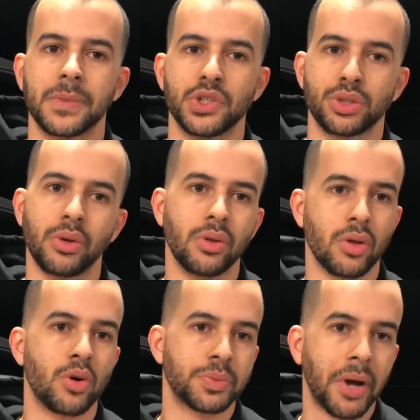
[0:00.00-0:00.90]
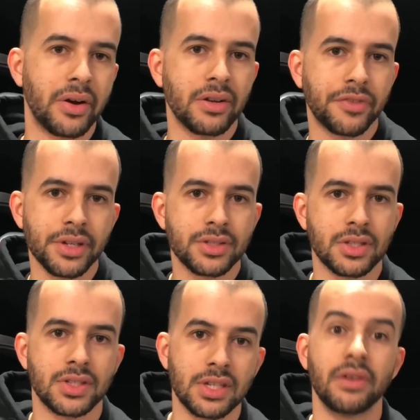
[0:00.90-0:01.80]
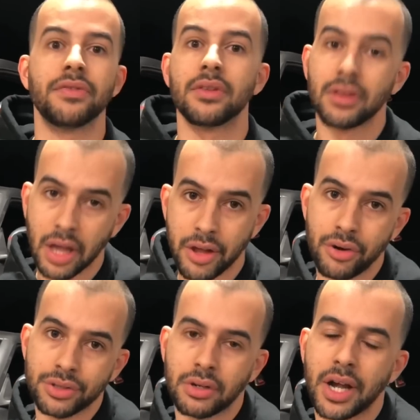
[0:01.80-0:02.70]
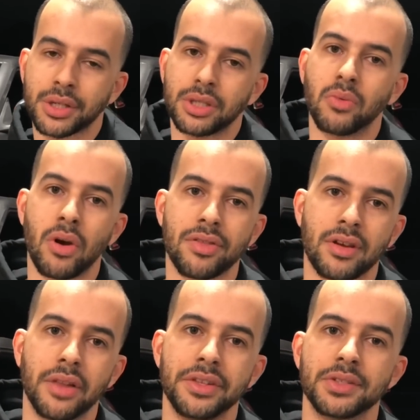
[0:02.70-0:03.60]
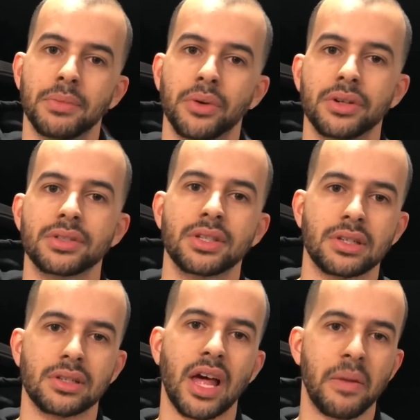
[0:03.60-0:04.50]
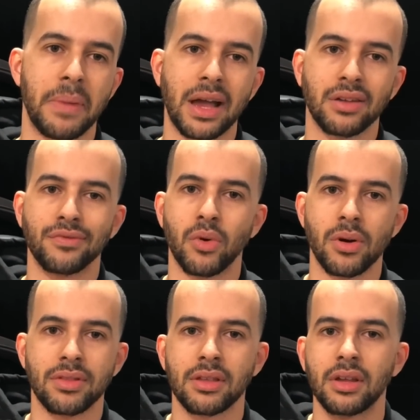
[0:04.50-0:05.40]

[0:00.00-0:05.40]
the horsepower difference, to see if headers are actually worth it on these motors, because there's a lot of back and forth